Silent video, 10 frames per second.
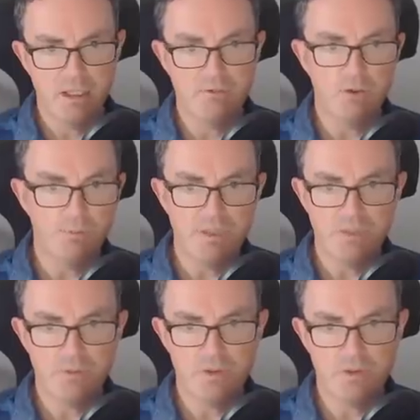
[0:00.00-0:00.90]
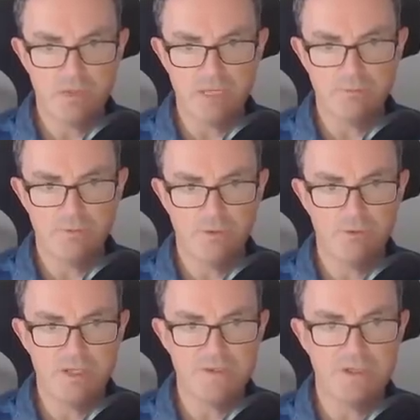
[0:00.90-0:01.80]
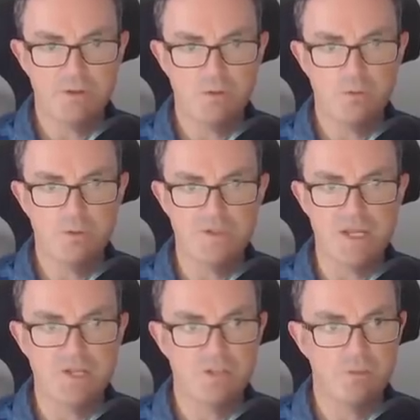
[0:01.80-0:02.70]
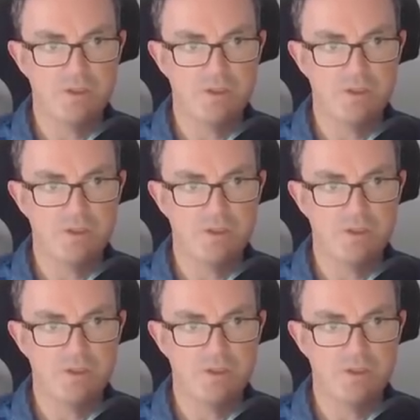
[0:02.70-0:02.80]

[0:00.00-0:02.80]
I've not been on the lookout for 3s in corners, actually.